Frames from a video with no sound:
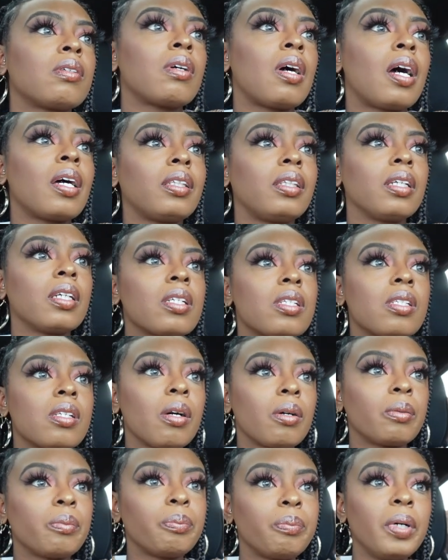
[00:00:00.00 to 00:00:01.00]
I think
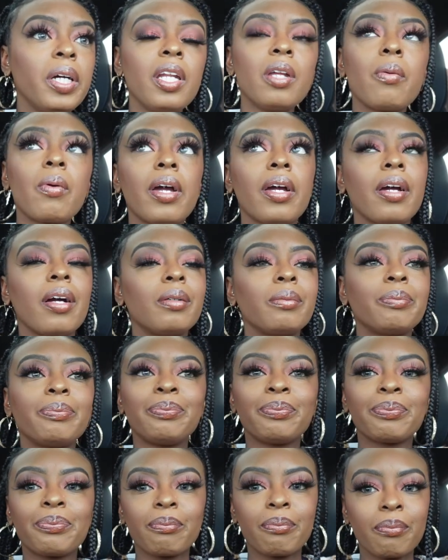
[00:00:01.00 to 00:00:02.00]
so. But anyway,
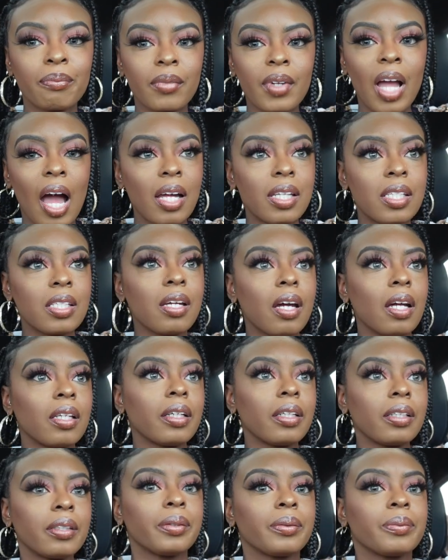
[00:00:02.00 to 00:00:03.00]
I'll see y'all
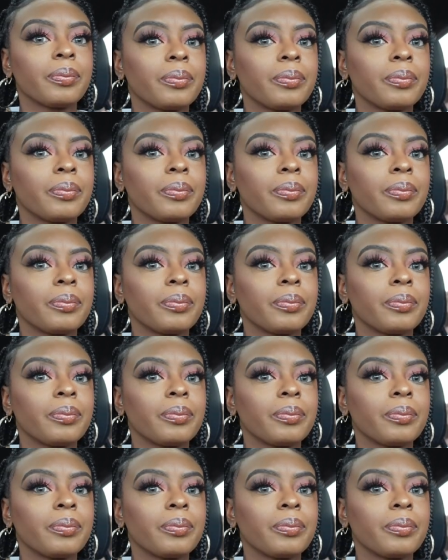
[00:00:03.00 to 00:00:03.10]
later.